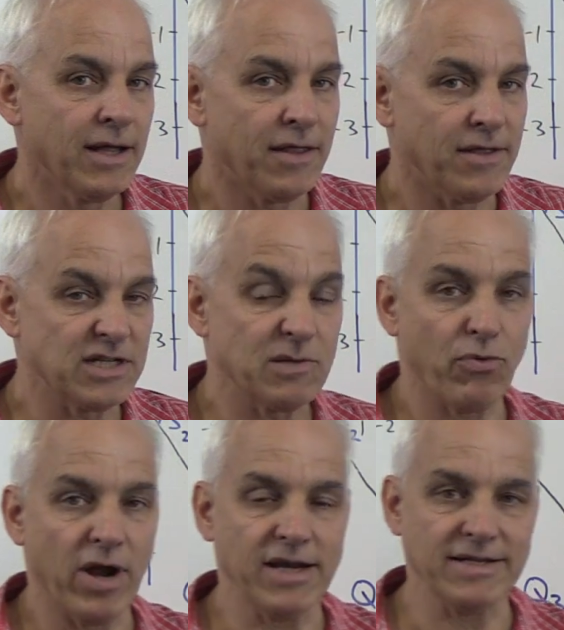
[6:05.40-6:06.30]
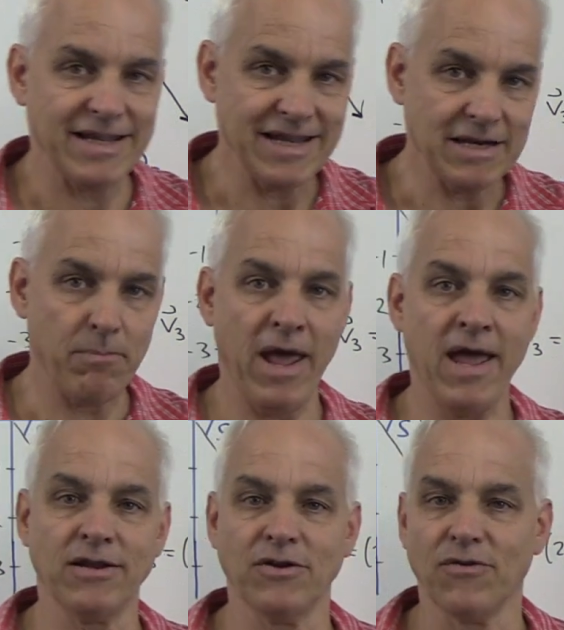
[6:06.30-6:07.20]
this spread is
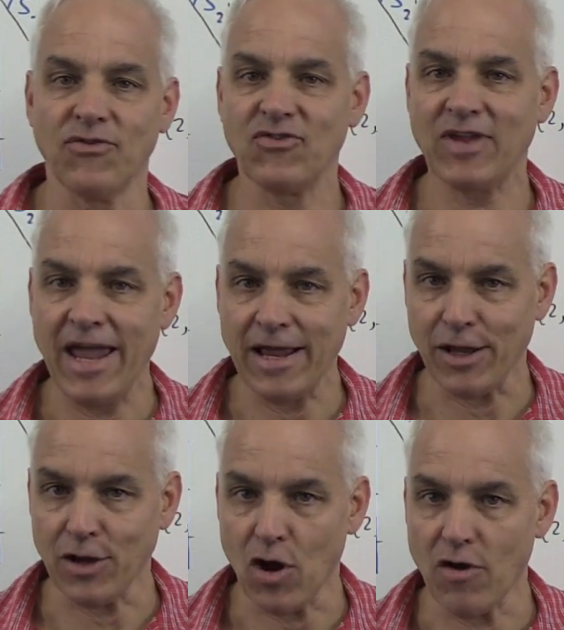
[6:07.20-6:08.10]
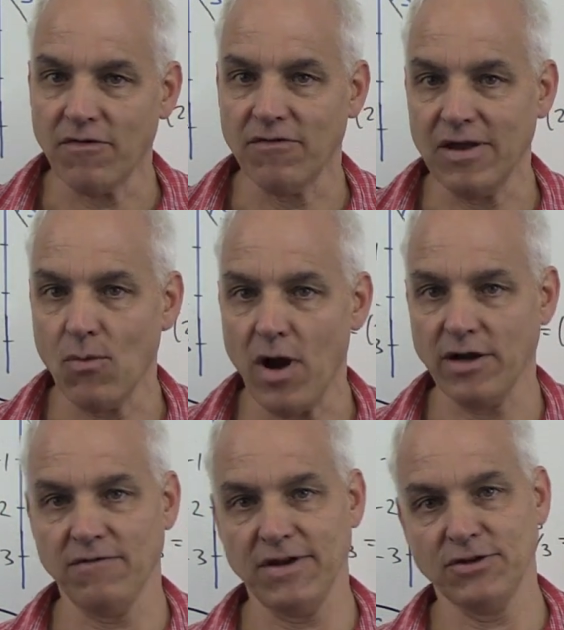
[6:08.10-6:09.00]
independent of scaling of v1
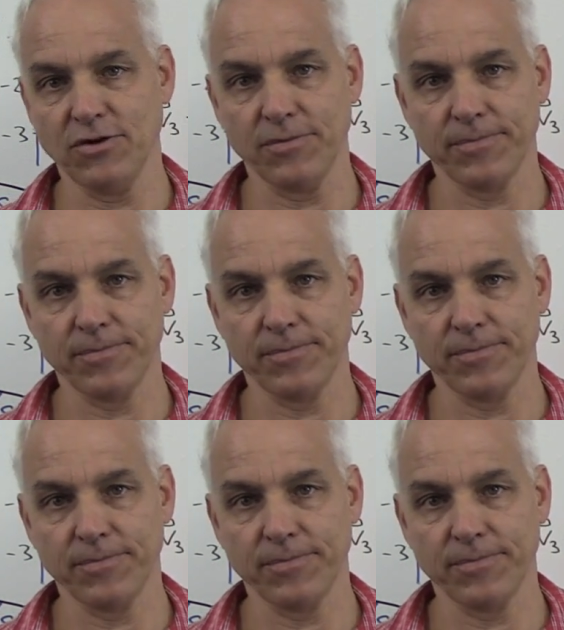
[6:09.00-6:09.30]
and v2.